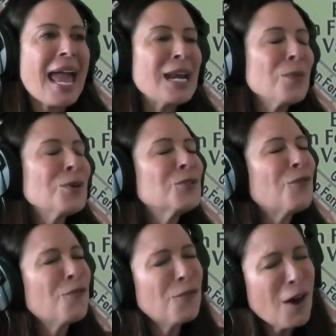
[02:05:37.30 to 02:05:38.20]
And it was
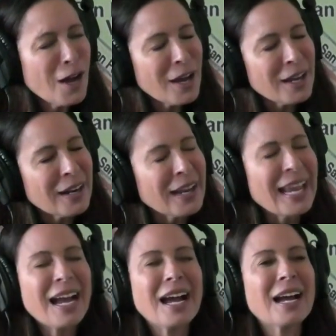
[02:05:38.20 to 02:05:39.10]
fun.
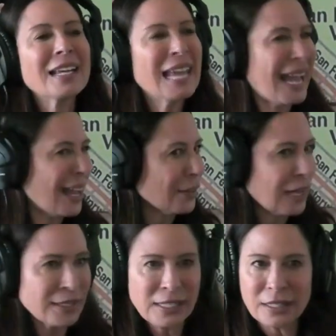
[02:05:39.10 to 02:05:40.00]
Cocaine? Yeah,
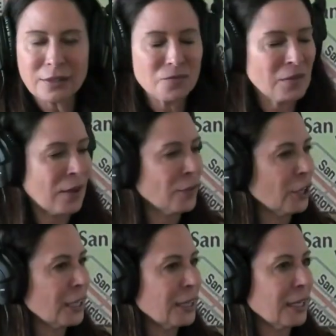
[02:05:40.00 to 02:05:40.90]
that's it. Never
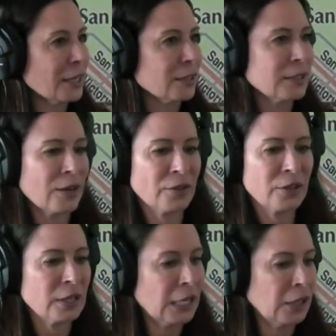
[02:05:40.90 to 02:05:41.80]
anything else.
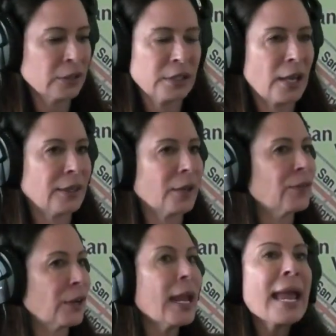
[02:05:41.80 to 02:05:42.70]
Never needles, nothing.
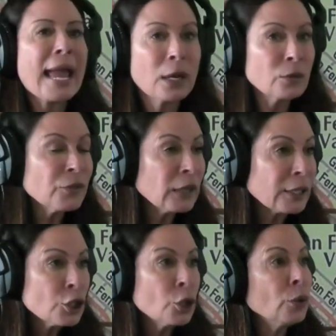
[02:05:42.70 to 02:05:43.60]
And it was for
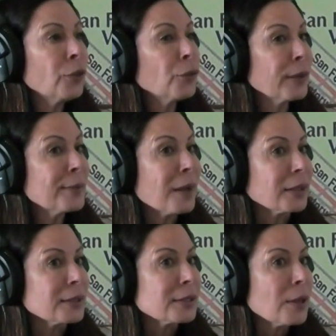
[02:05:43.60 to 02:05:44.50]
like 2 to 3
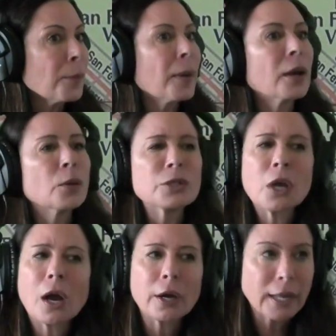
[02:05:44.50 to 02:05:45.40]
months. But it was
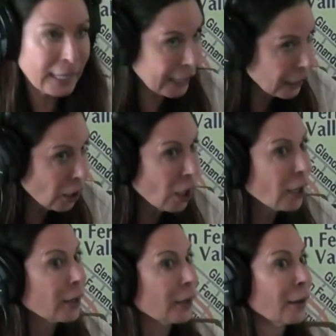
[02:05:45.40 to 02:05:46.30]
hard. I hit it
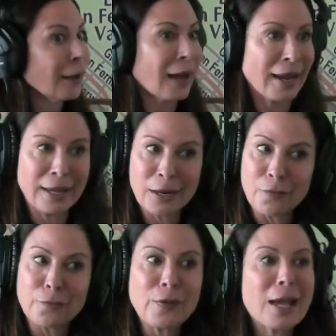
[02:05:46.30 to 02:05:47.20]
hard. Yeah. I hit
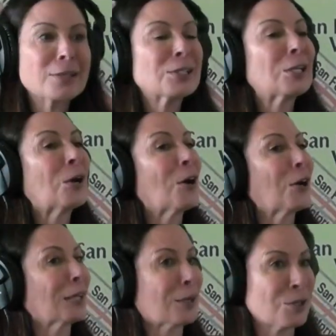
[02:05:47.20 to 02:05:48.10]
it fast and
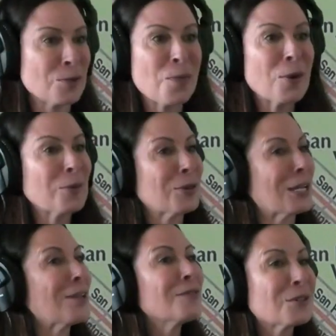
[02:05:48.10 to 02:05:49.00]
hard, like to the point where
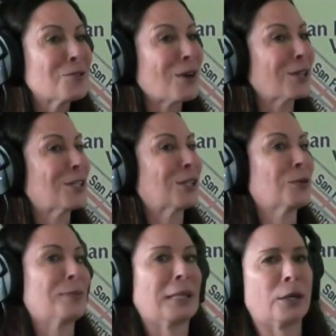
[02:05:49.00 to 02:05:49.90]
even the drug dealer
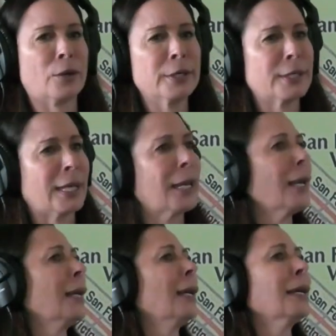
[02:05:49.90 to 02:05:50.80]
would be like, Christy,
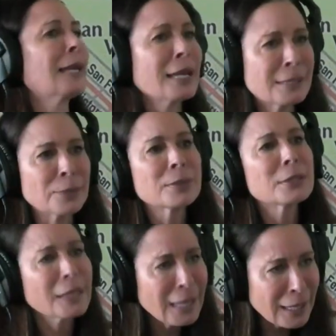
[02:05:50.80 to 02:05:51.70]
get some
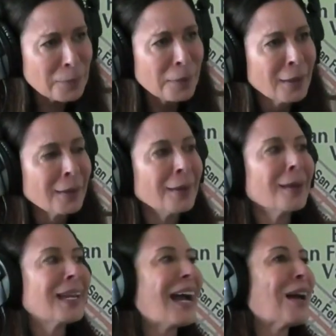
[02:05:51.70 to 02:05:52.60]
sleep.
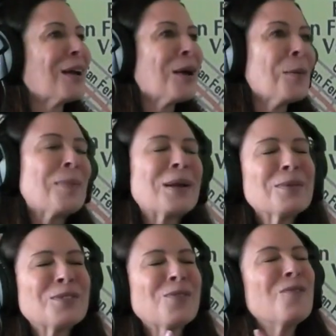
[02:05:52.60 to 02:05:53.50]
Really? Yeah. But it
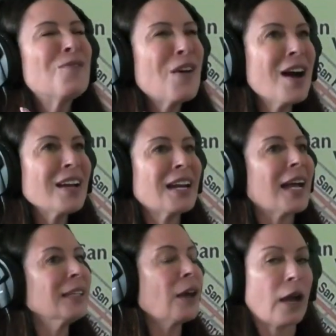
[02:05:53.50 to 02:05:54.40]
was fun.
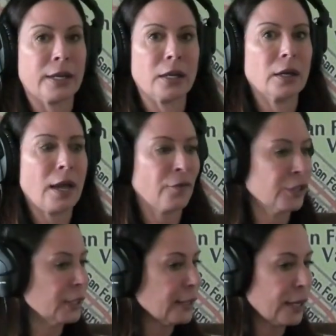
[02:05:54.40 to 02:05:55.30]
Ever
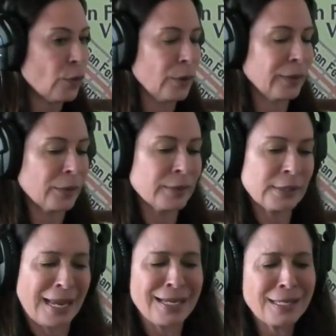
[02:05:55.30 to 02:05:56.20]
since I quit when I
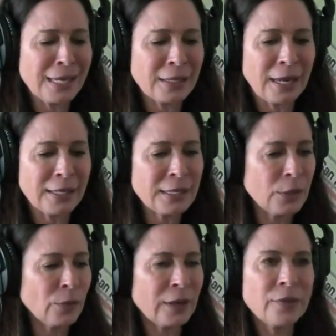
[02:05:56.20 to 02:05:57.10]
was 18,
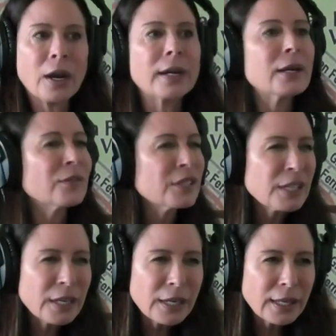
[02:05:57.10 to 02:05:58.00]
19, whatever, I never
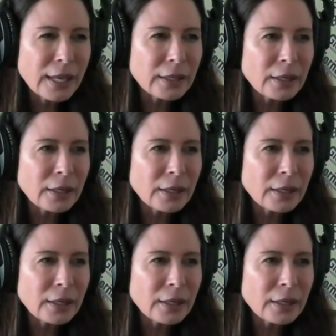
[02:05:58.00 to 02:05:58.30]
did it again.